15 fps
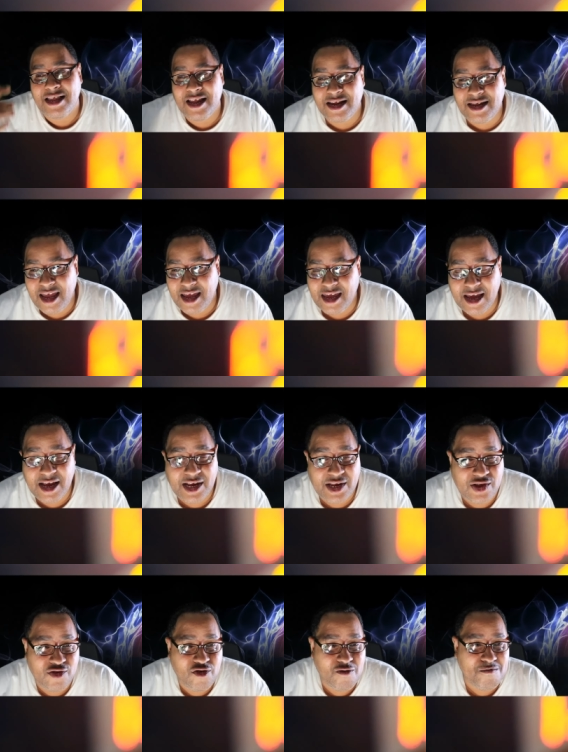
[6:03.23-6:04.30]
the thing is,
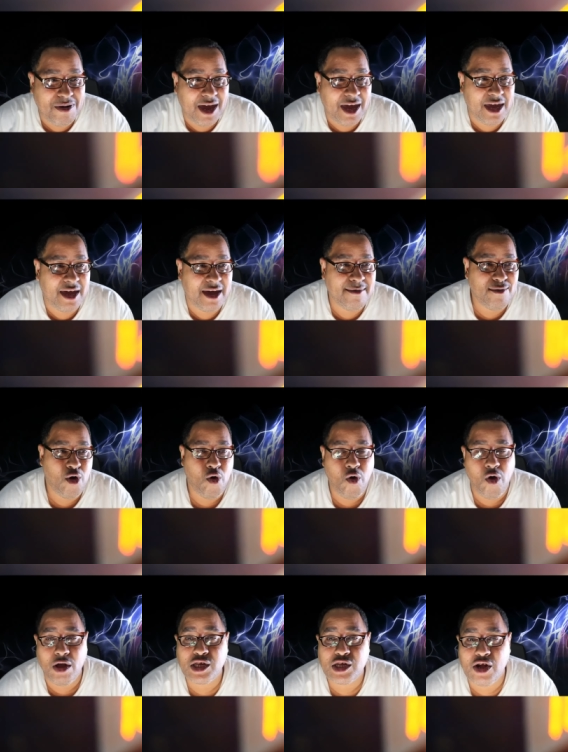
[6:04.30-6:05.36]
do you pay him
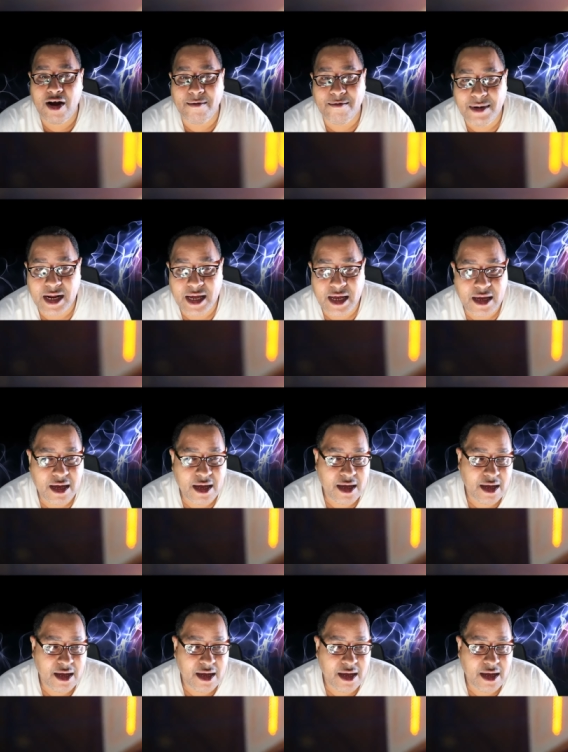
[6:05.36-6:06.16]
all star money?